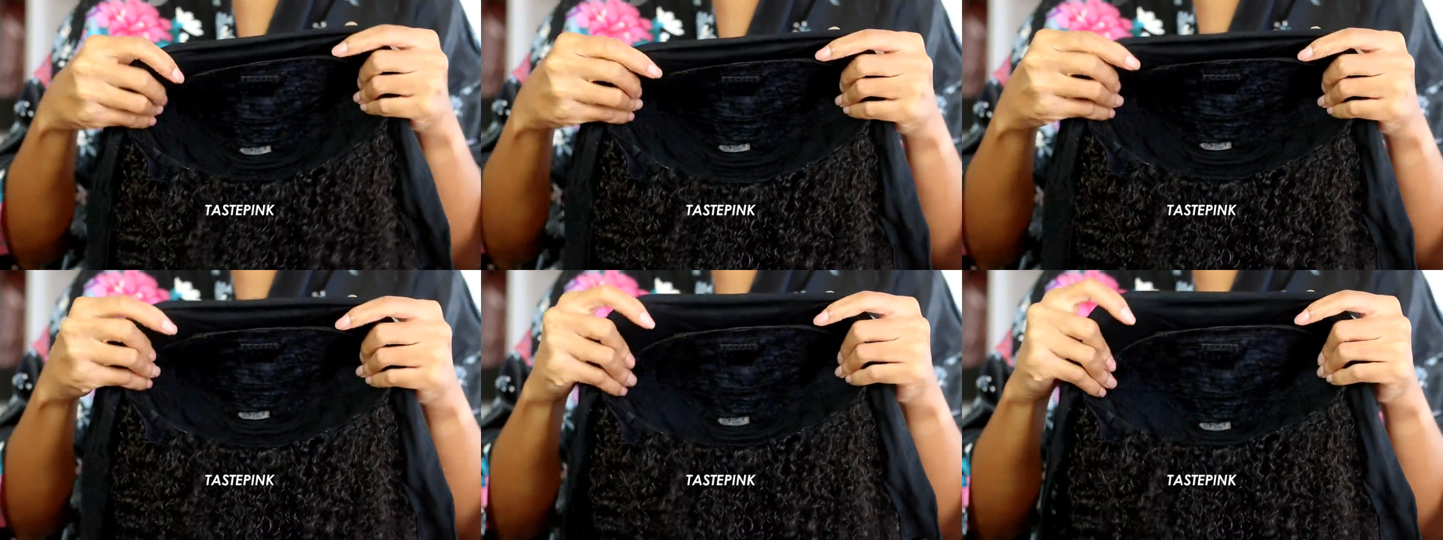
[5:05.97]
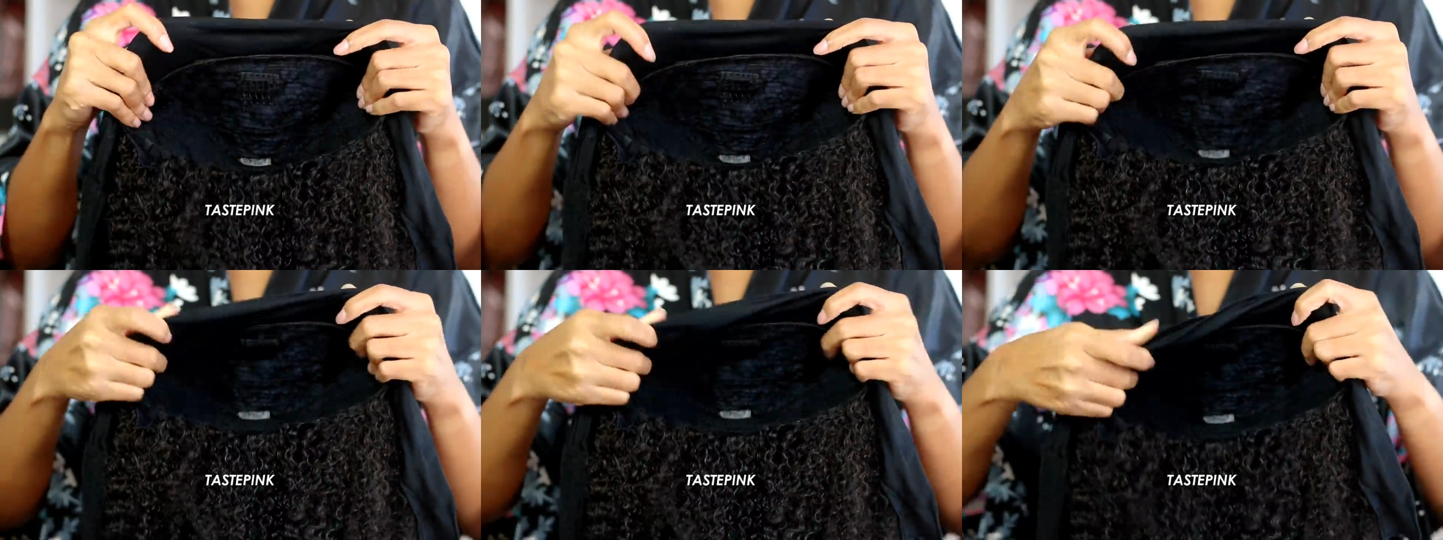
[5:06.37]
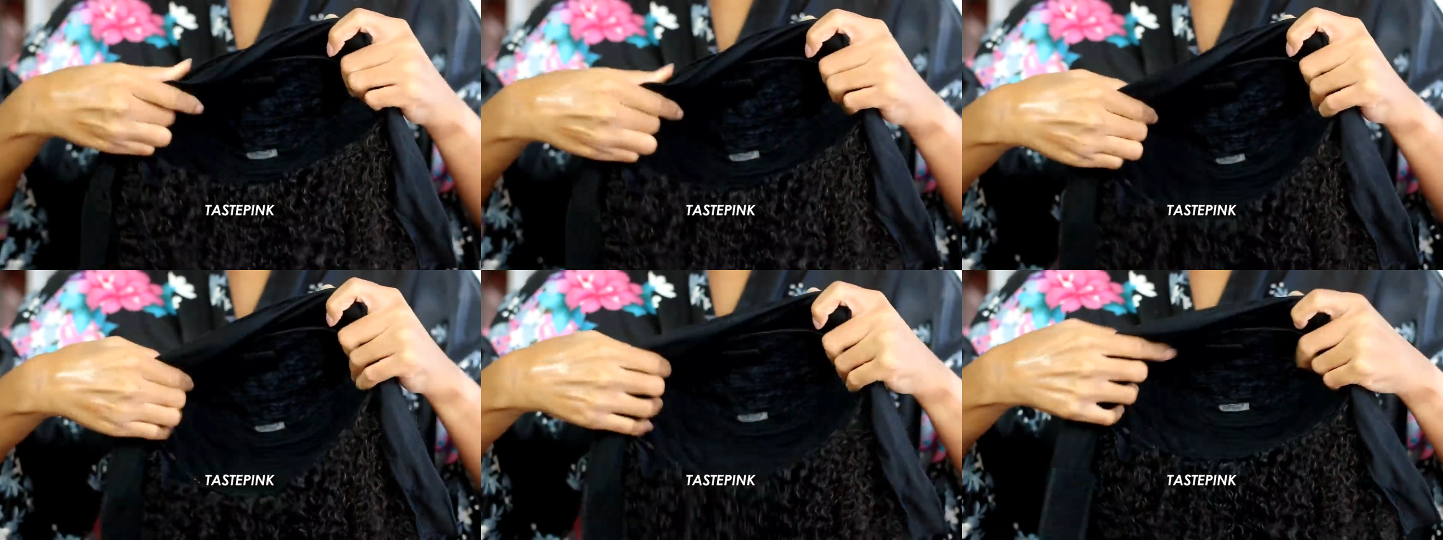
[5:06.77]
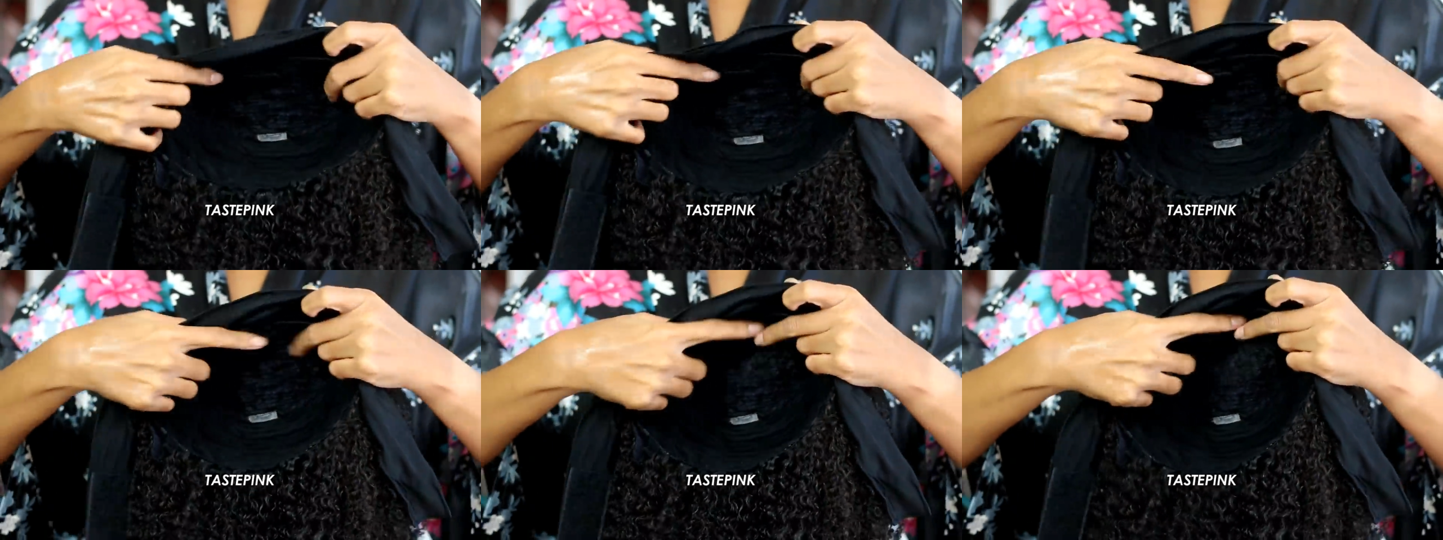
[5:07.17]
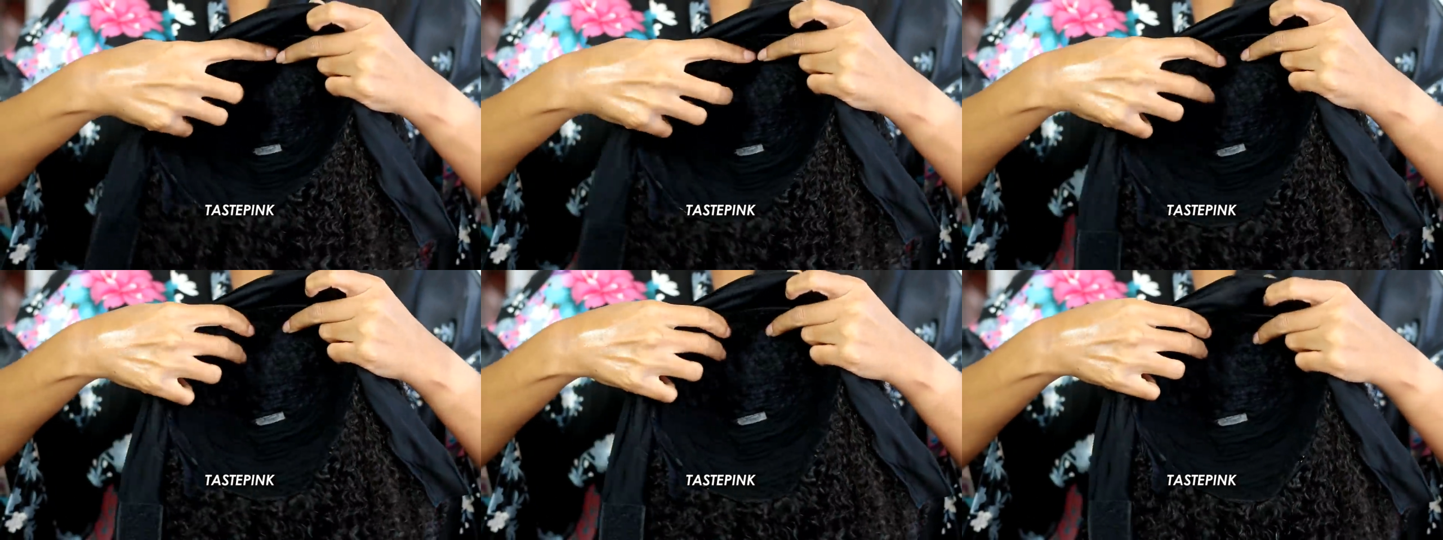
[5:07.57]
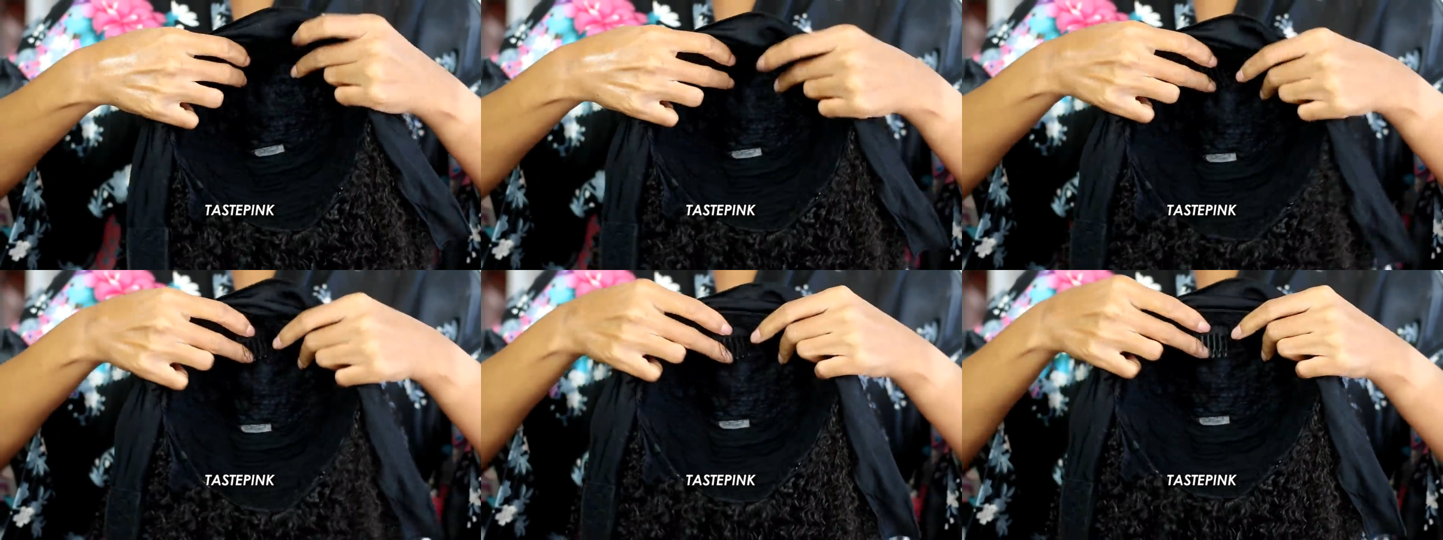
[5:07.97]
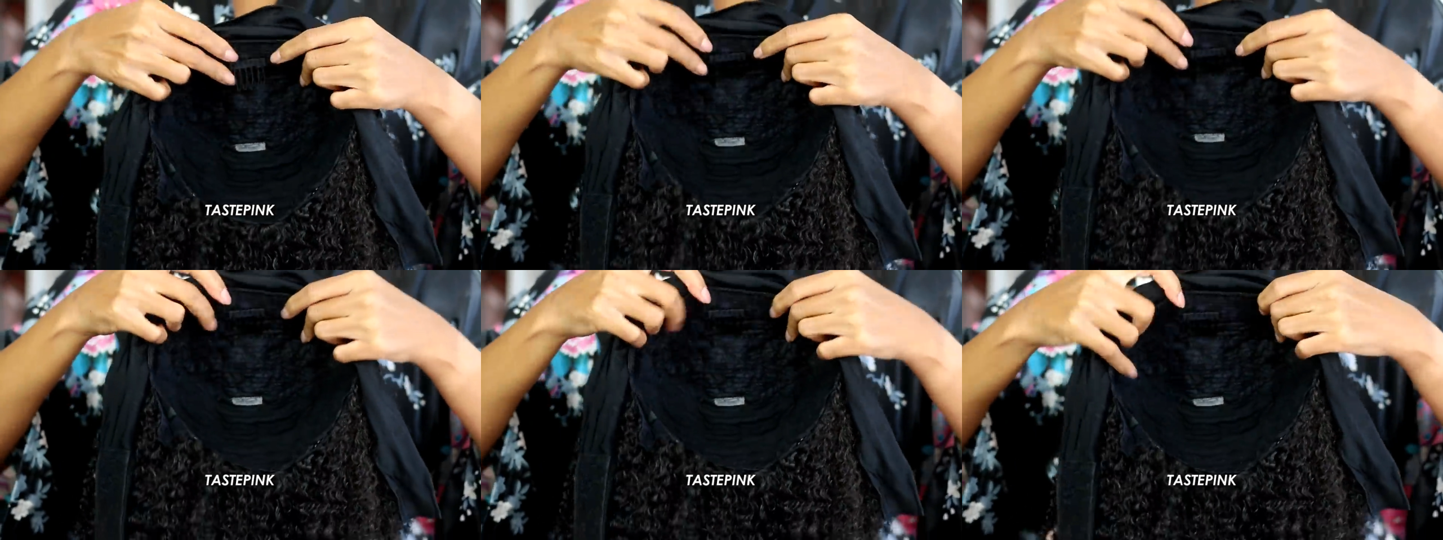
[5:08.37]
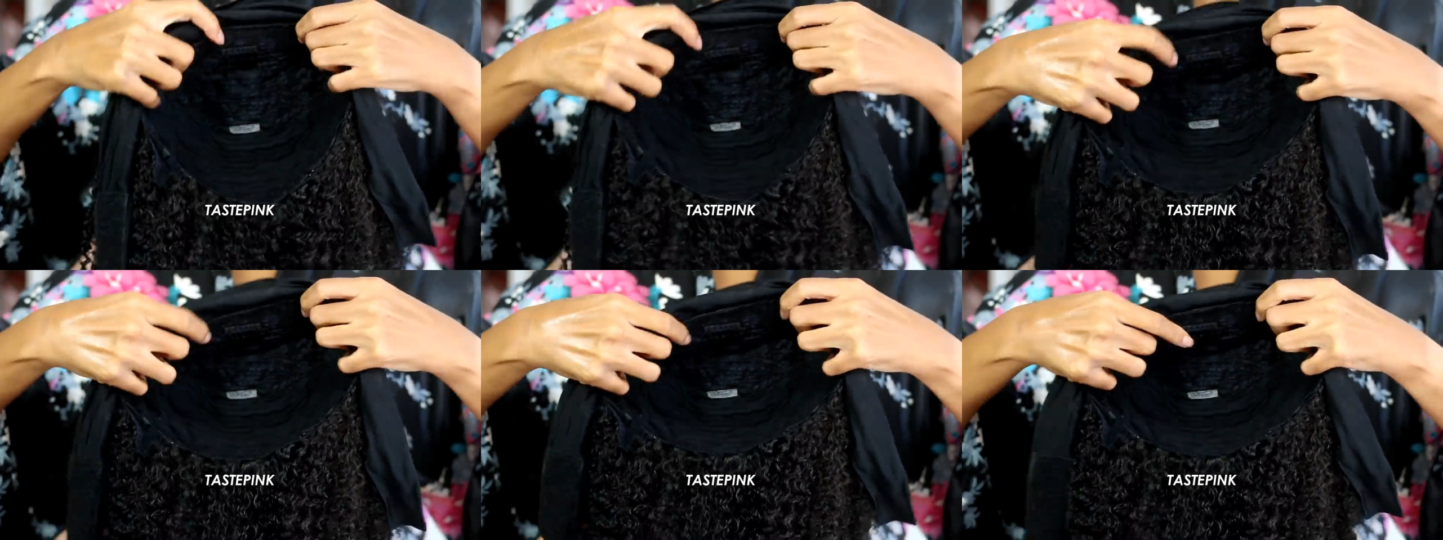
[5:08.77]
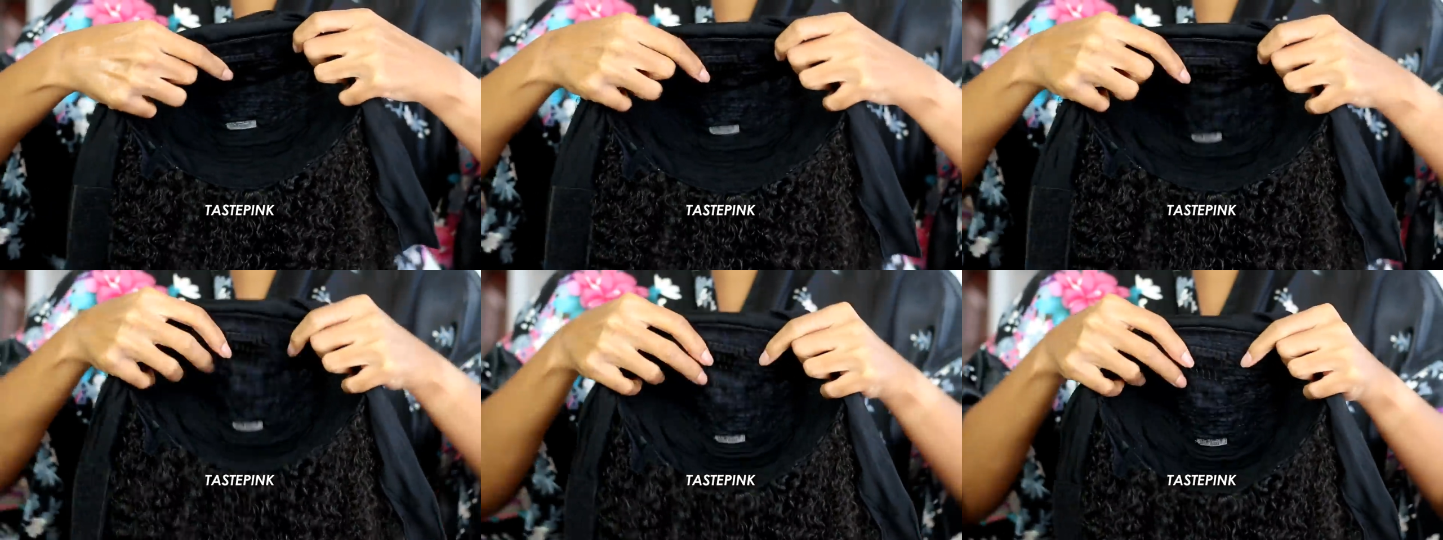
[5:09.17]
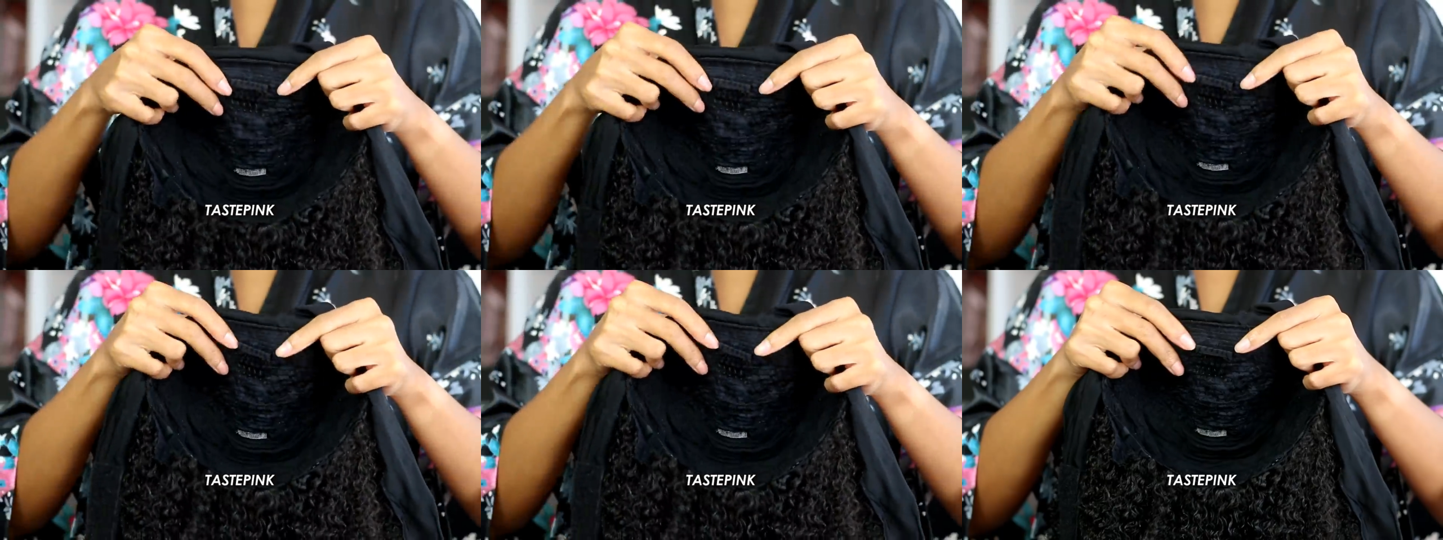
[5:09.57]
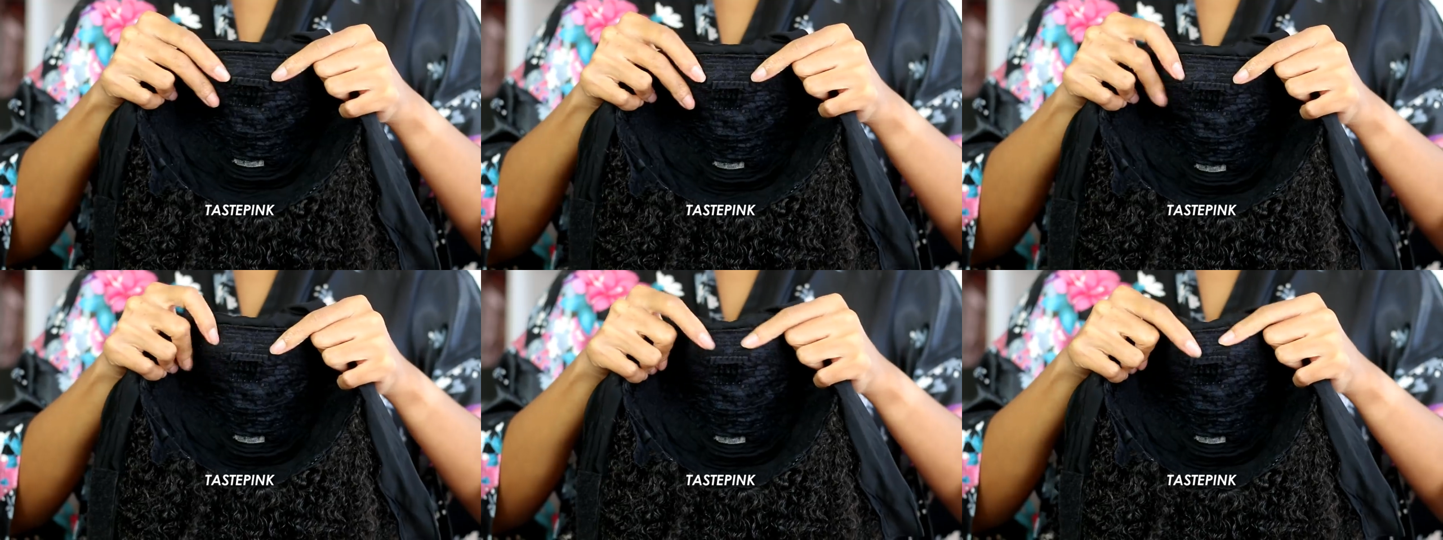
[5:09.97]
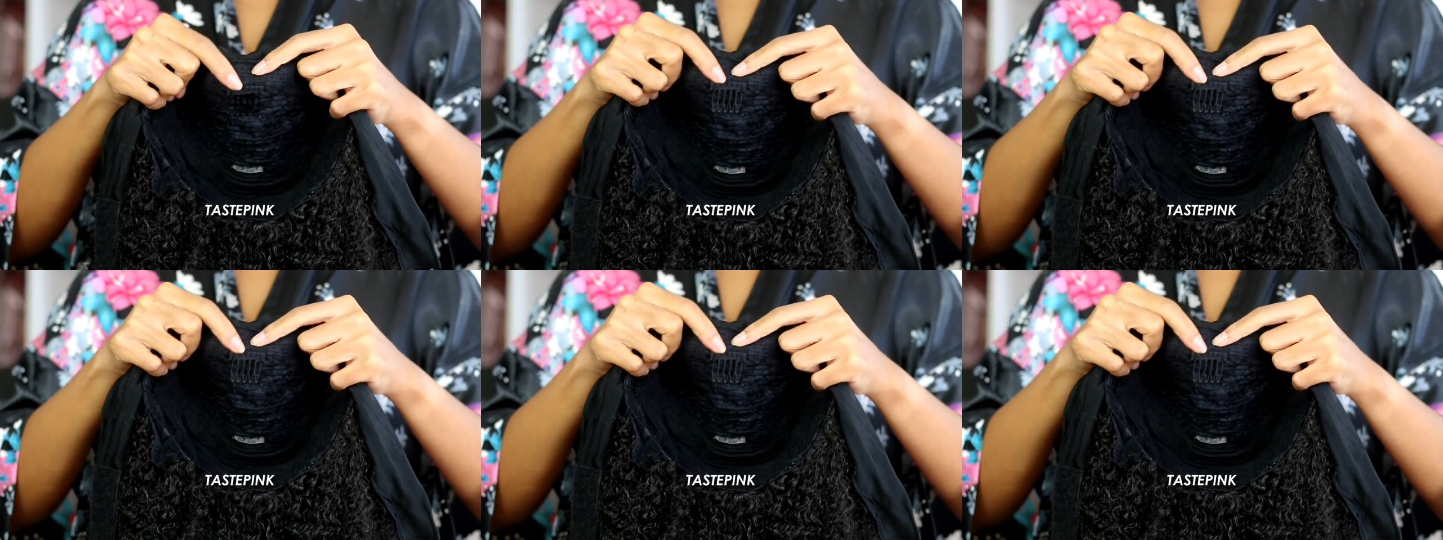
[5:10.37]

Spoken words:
(no speaker visible)